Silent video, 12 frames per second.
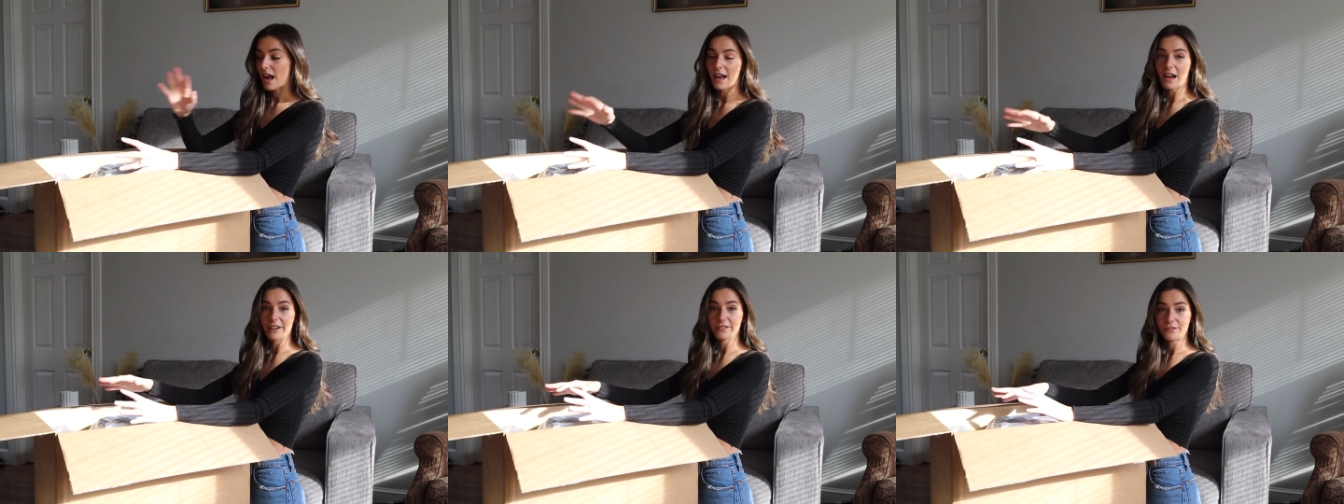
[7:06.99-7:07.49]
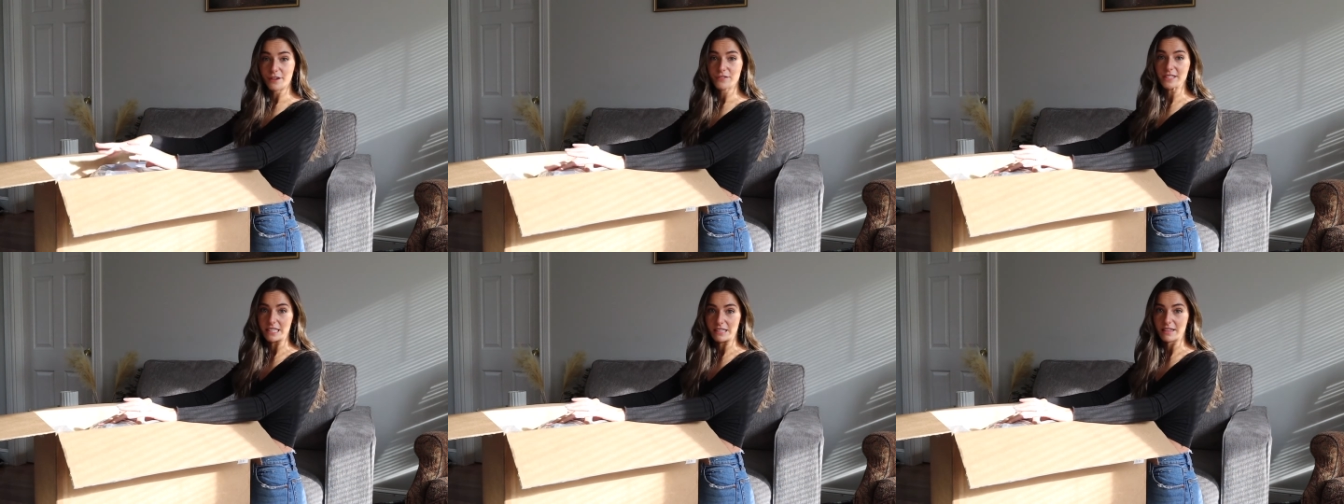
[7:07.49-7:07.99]
I got
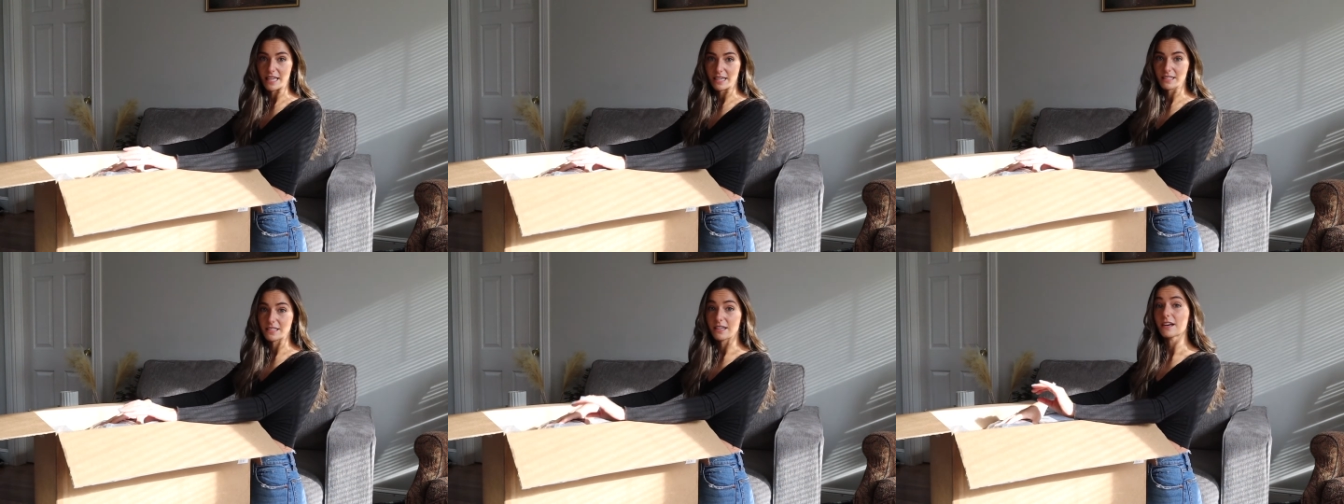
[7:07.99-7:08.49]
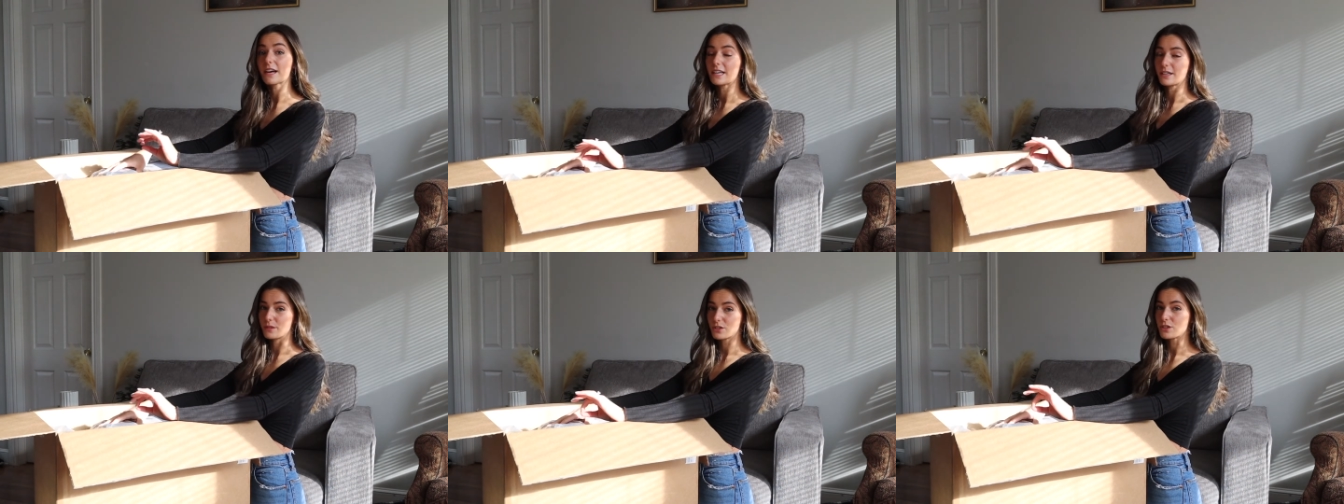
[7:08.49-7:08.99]
15 things here
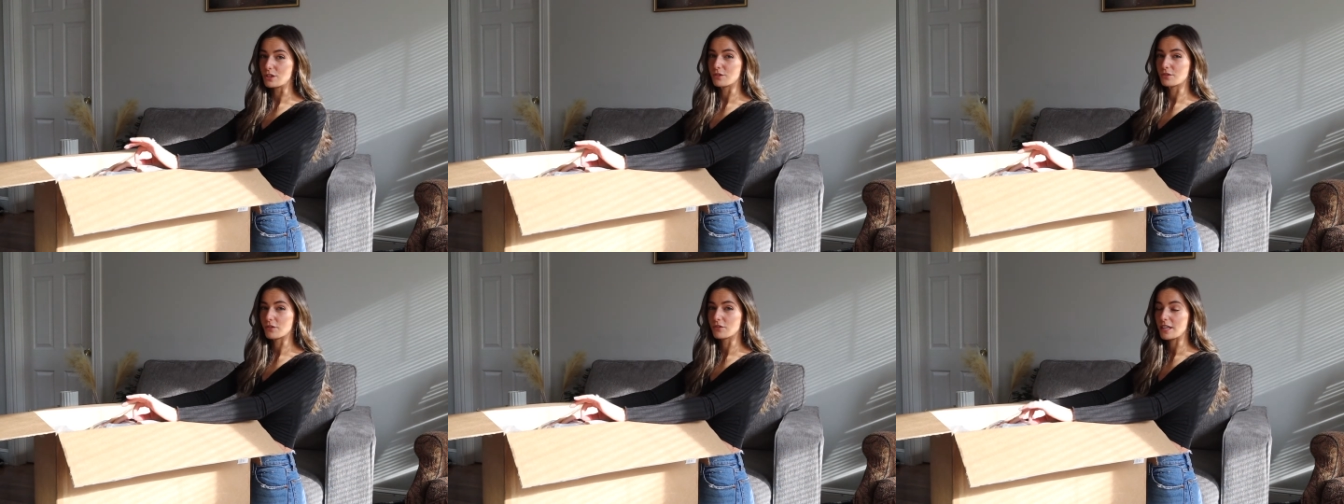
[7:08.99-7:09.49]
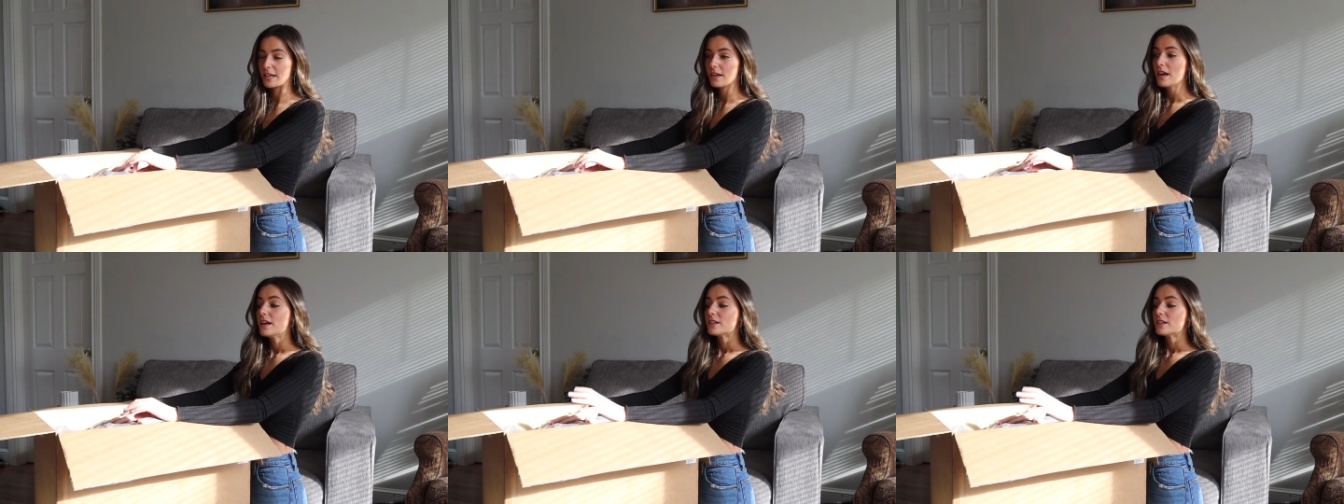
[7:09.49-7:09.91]
and it was 250.